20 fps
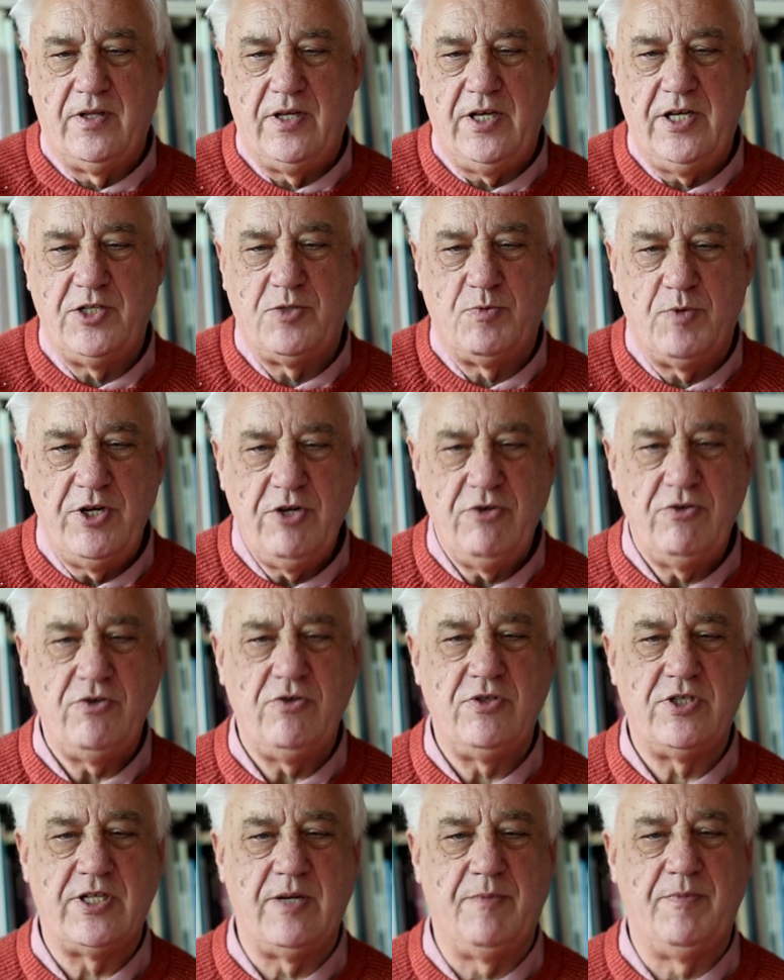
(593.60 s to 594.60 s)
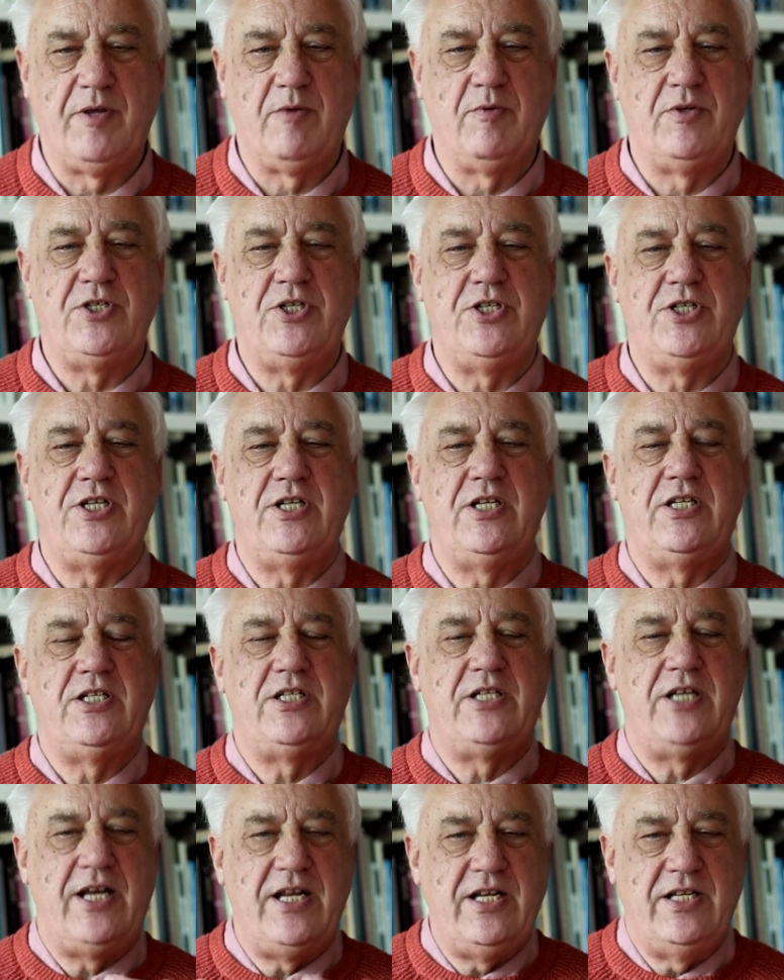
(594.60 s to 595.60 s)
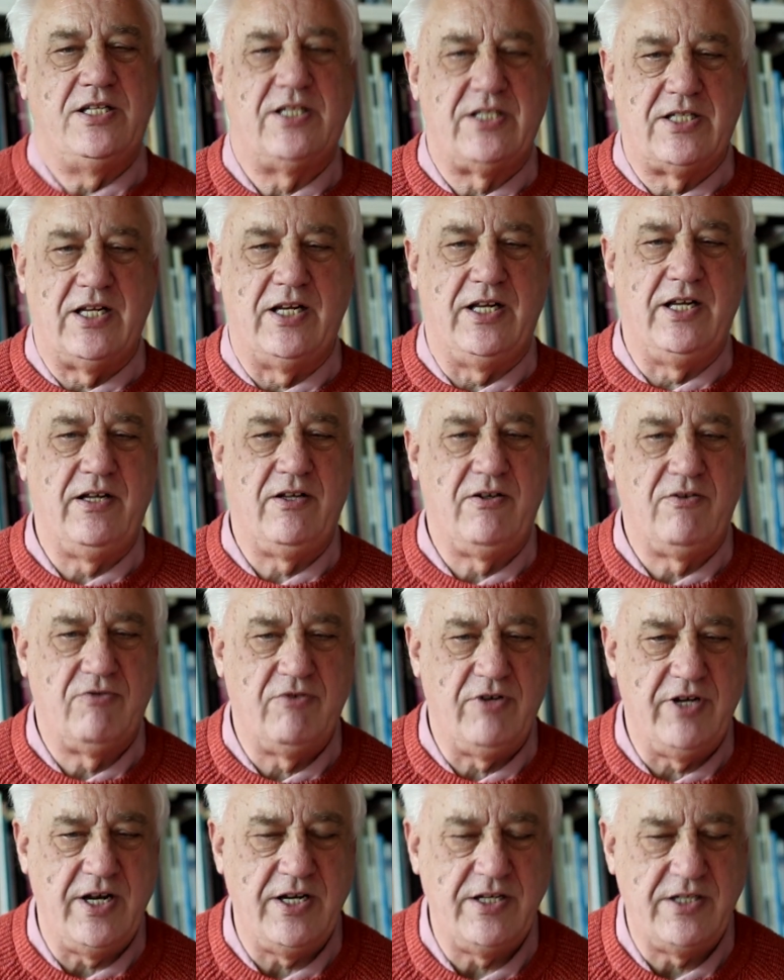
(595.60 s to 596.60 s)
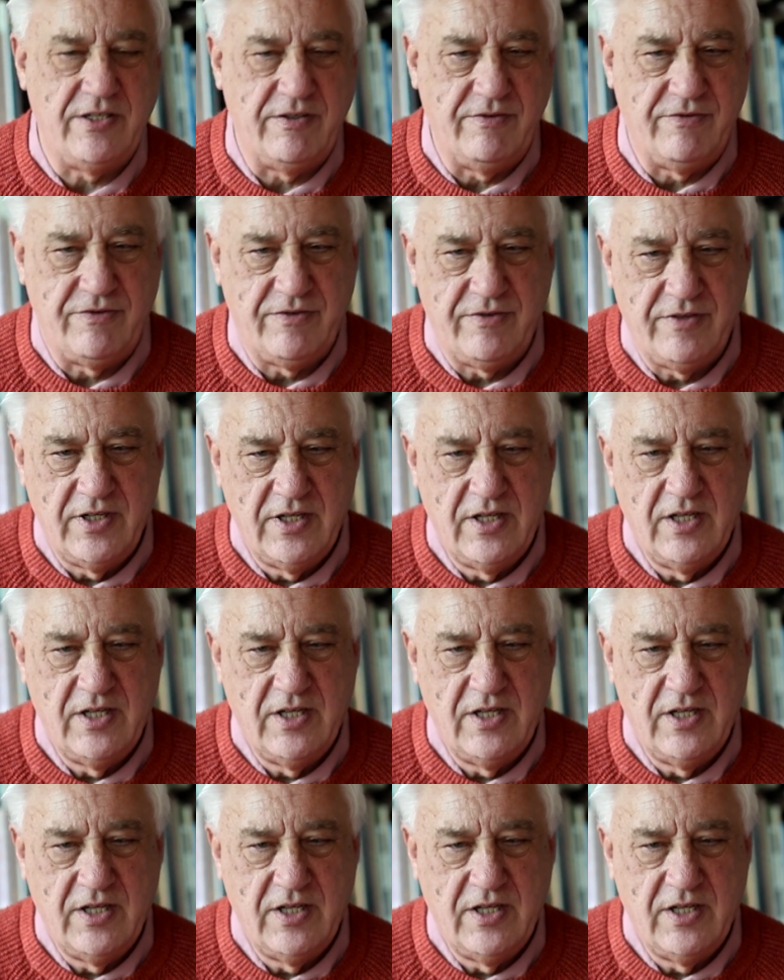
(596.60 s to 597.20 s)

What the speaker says: it's when you do something which is intensely creative,